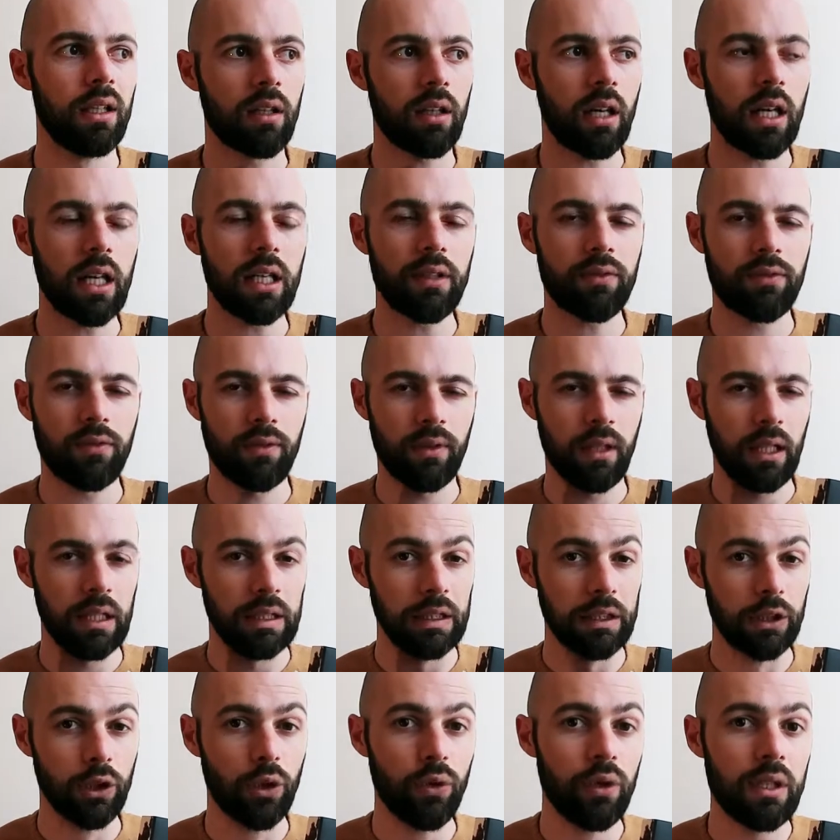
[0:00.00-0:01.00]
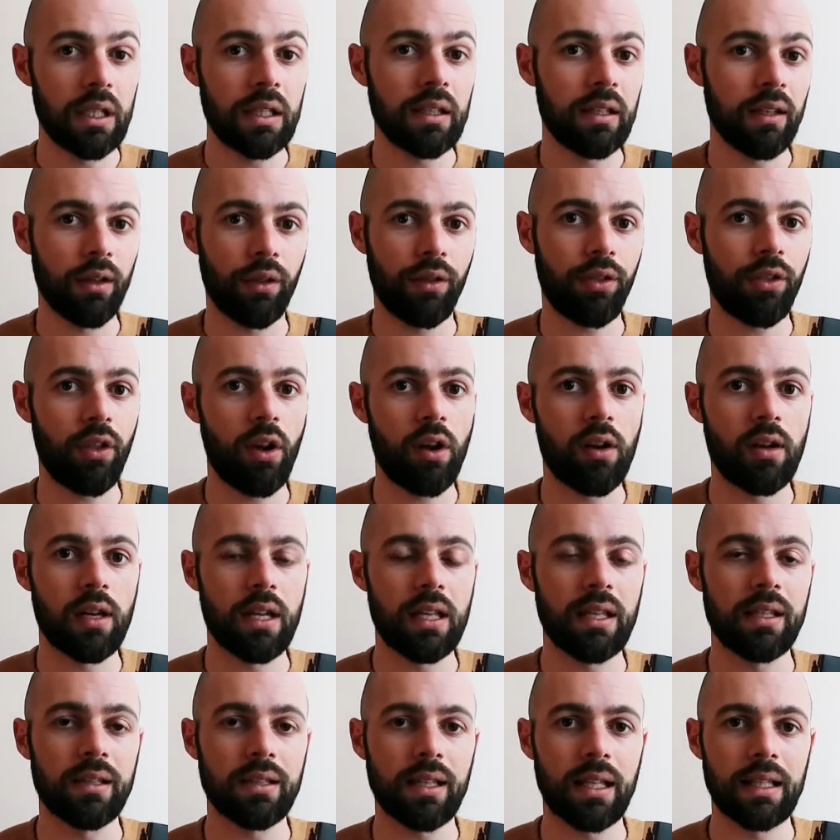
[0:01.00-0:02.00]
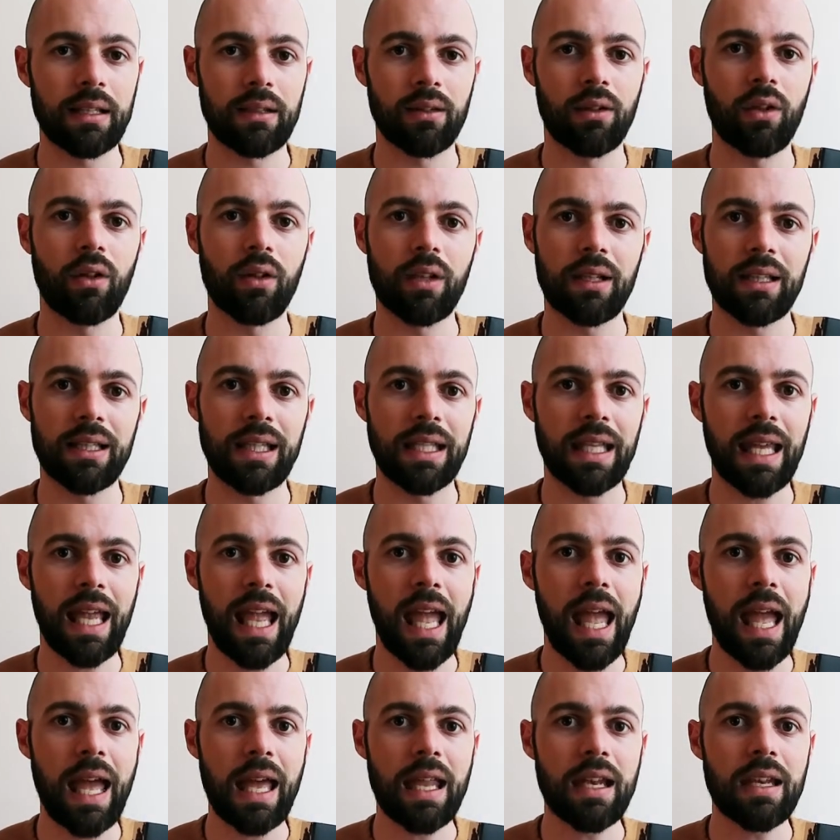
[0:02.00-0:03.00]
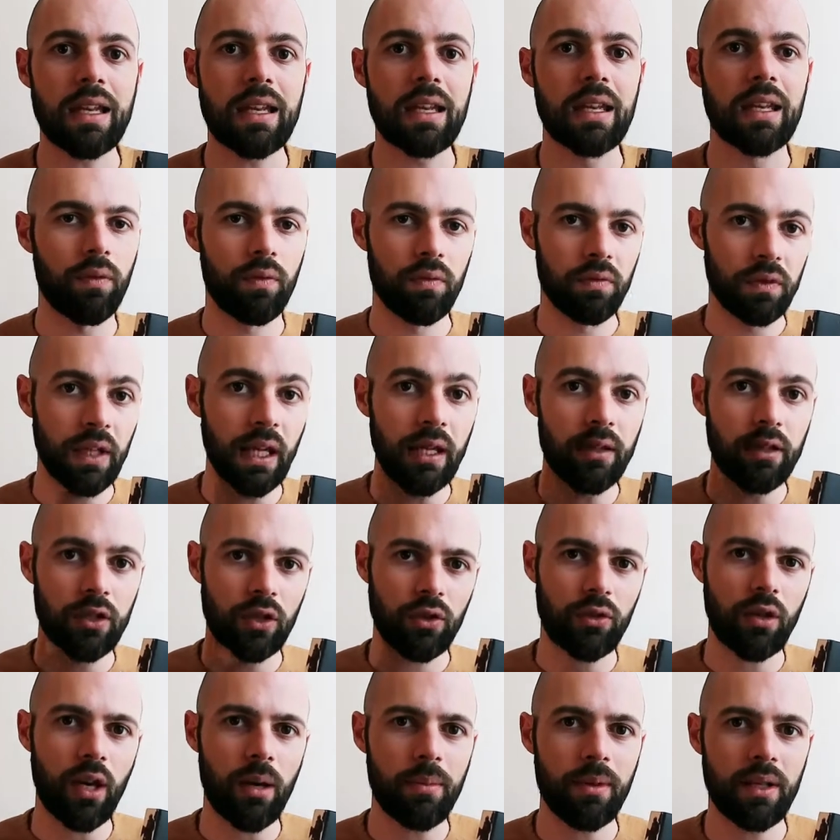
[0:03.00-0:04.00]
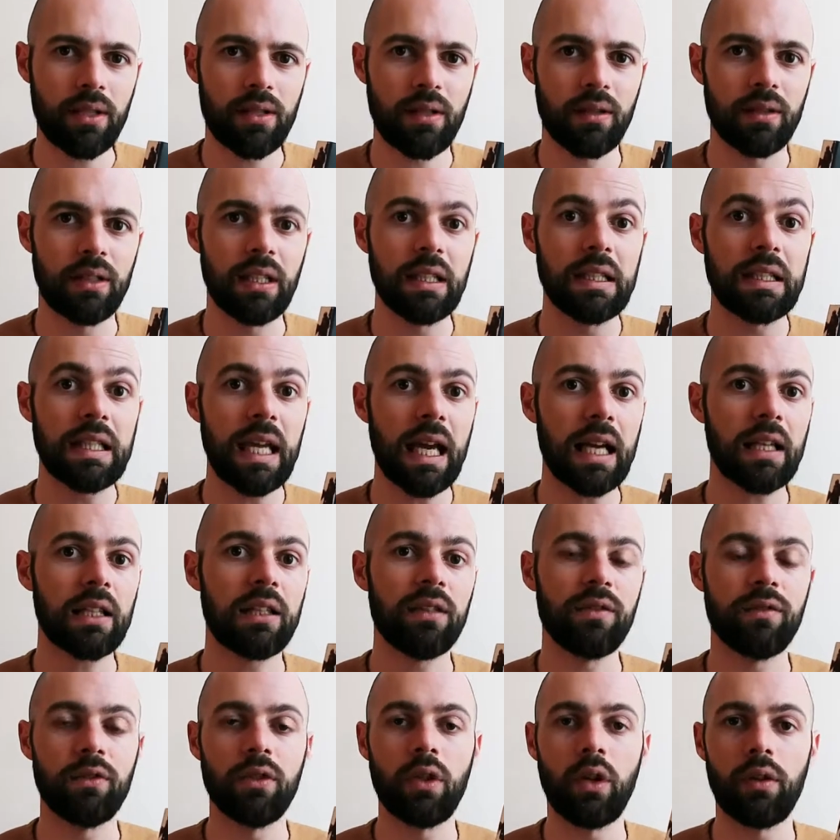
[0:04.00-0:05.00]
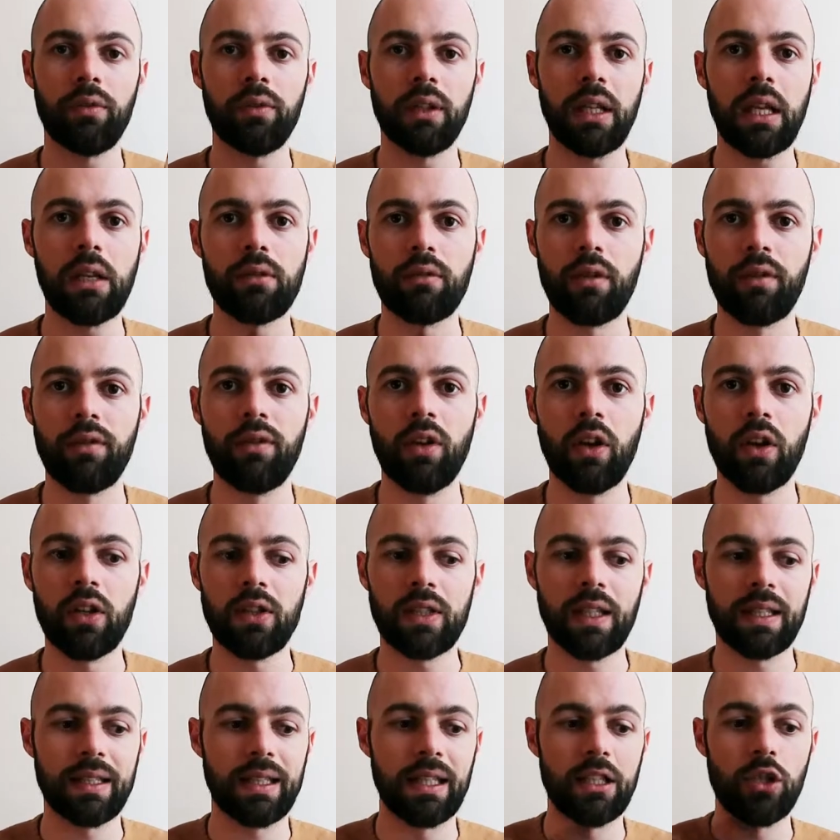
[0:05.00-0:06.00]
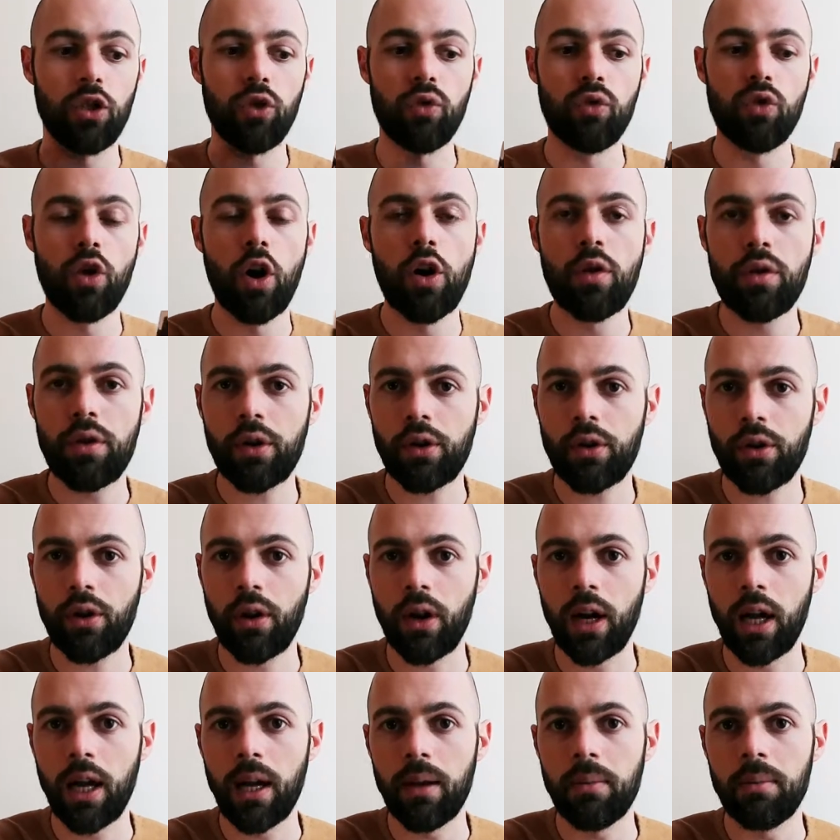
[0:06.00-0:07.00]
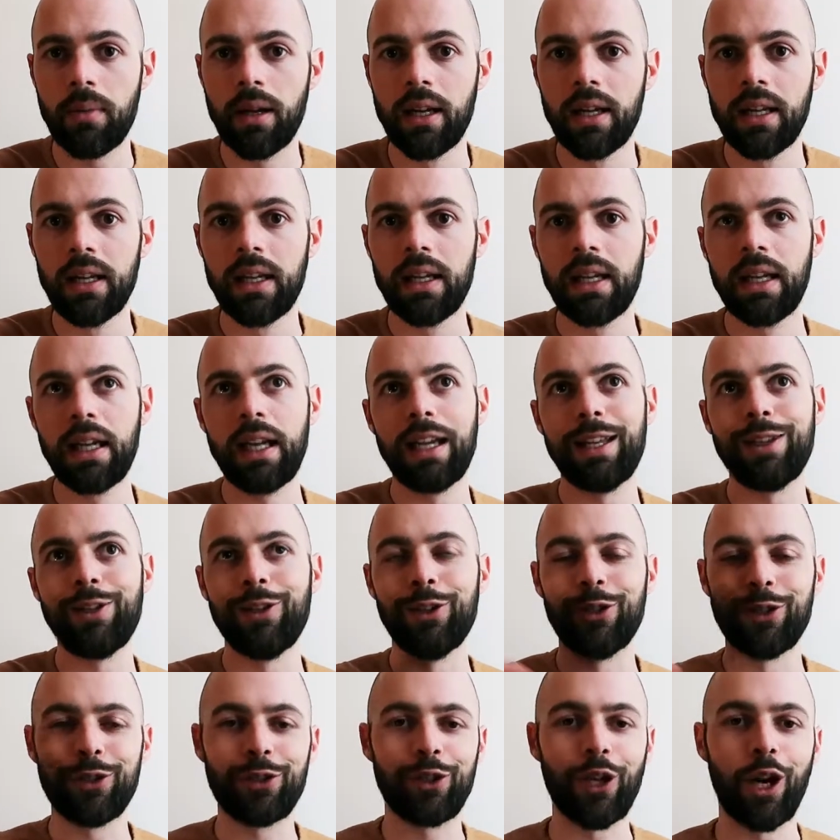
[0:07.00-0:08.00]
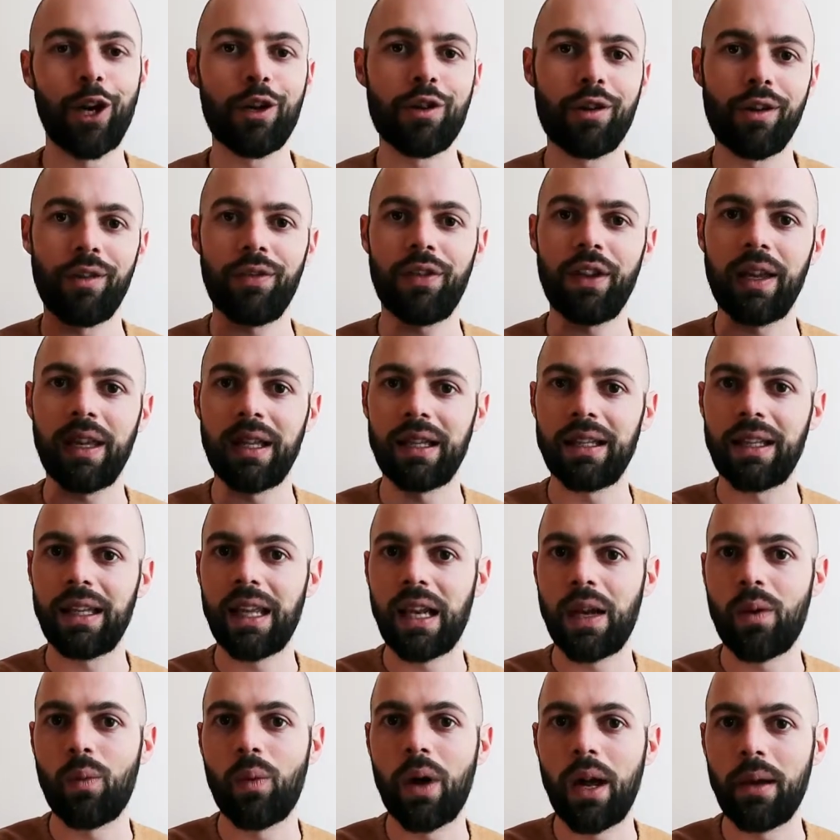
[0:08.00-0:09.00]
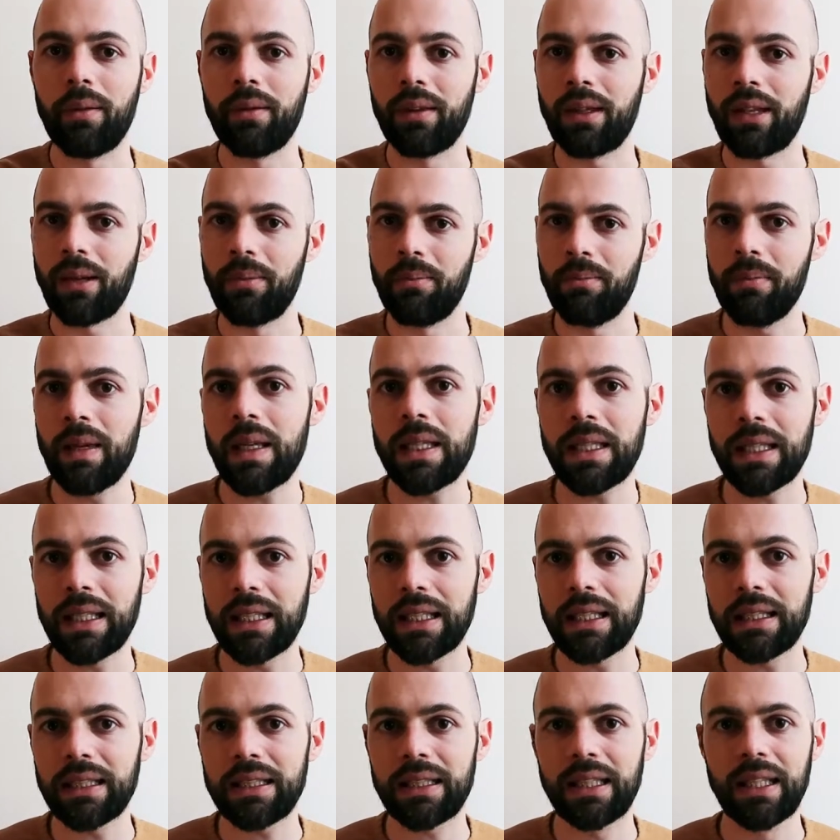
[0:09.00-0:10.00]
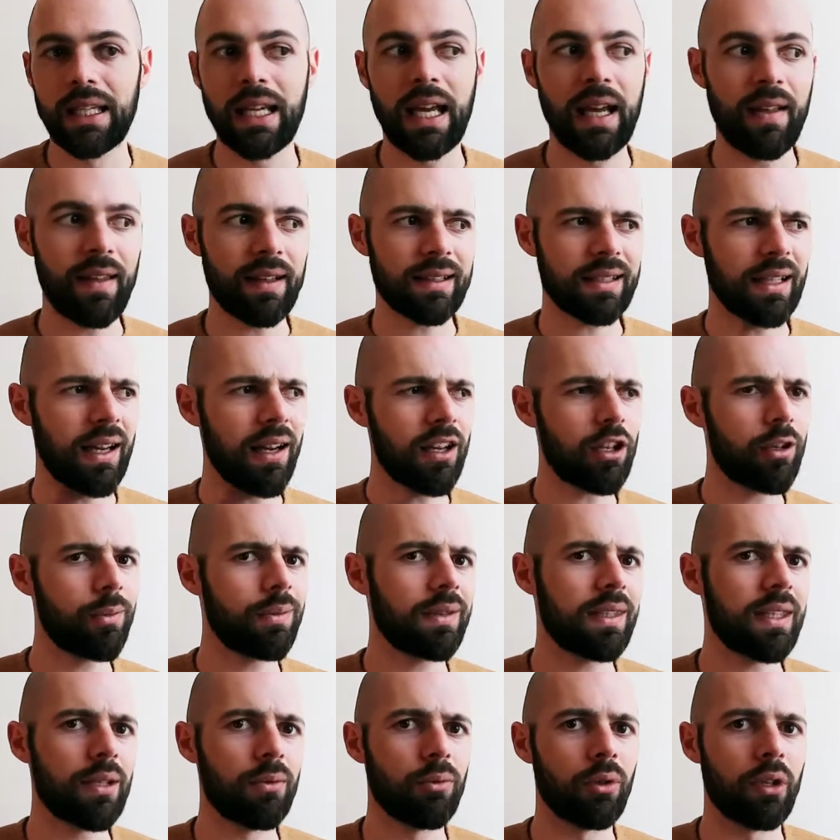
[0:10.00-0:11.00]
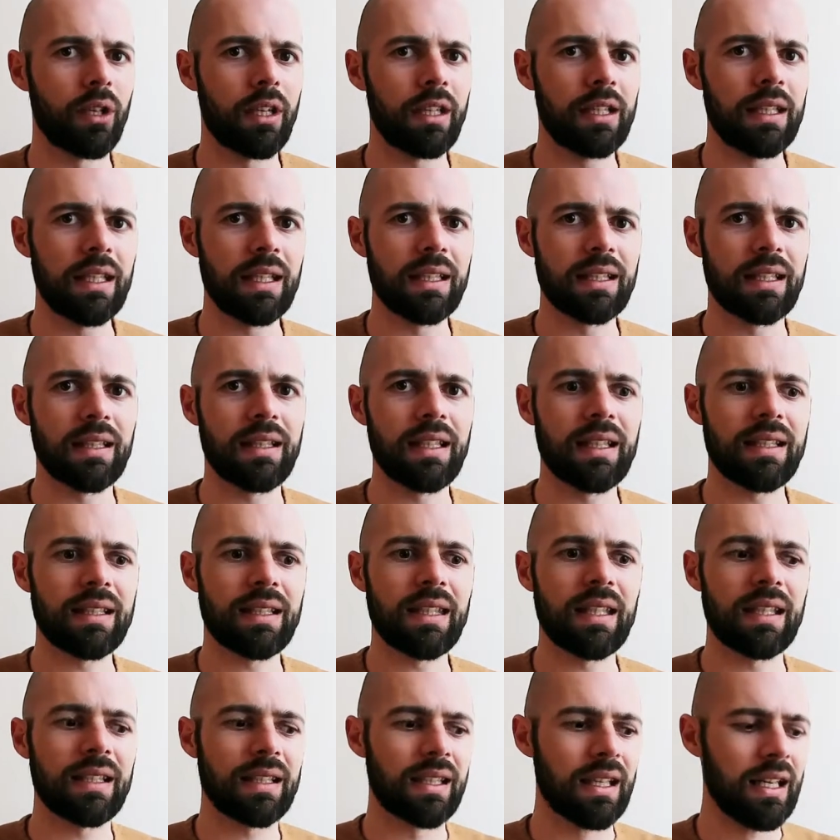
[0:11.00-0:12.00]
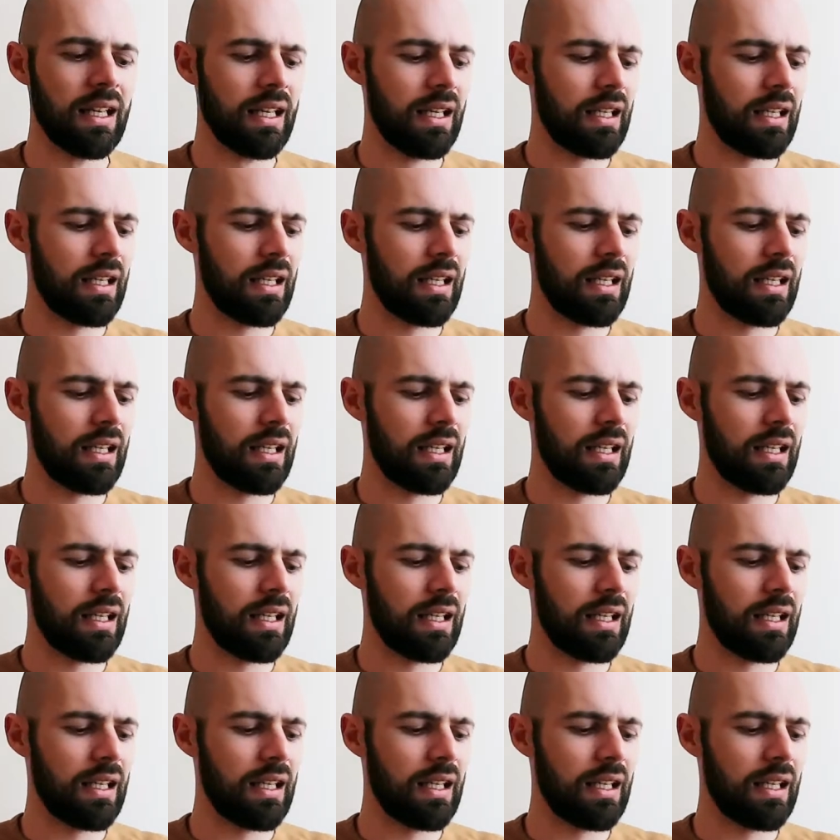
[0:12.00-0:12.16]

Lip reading: kind of eluding the authorities as long as he can. They describe it as a detective novel in reverse, as in you know the crime, you just don't know if they're going to get away with committing it. And that's 100% what it is. And there's this